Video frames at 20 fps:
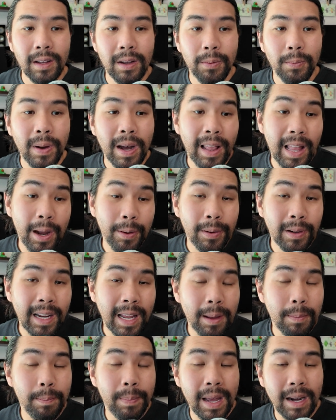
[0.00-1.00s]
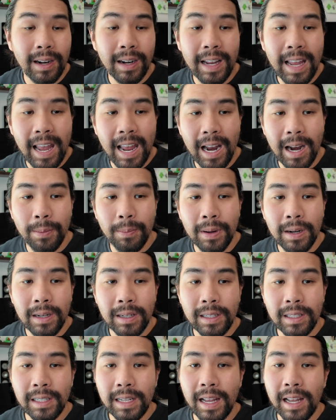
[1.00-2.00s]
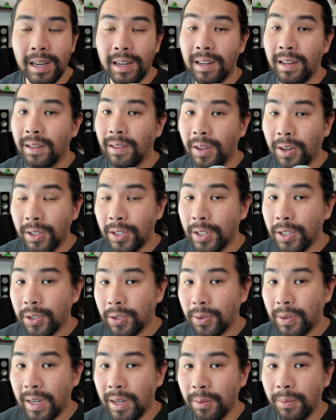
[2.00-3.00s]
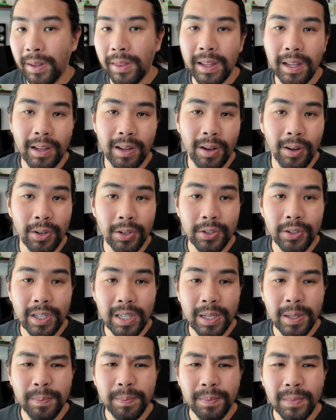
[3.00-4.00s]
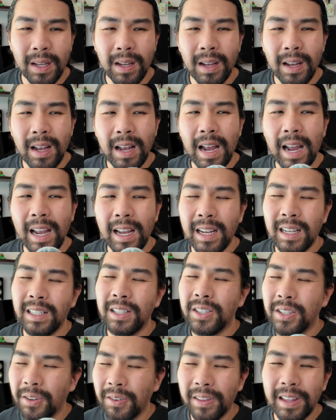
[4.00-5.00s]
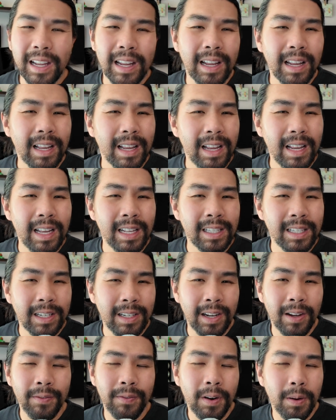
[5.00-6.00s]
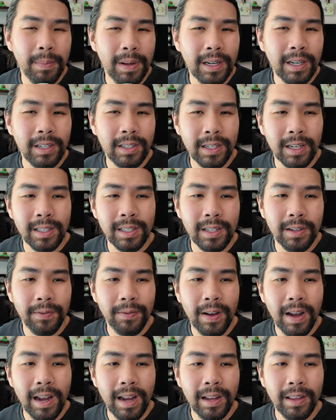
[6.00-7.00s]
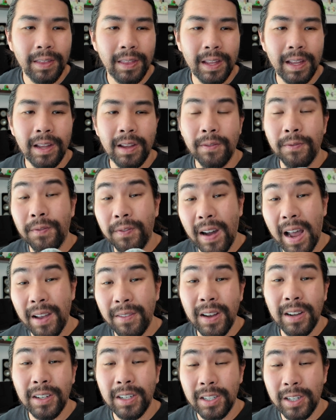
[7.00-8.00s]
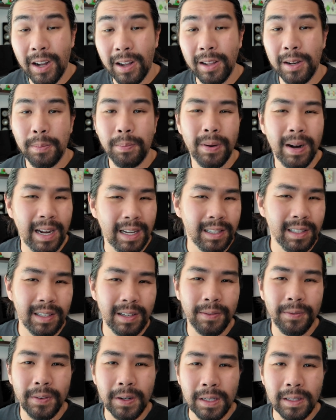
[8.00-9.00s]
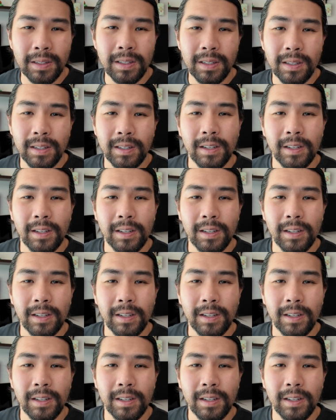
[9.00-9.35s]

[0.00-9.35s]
While I would get better cameras and a larger screen with the Ultra, I don't think it's enough for me to justify the $500 price difference.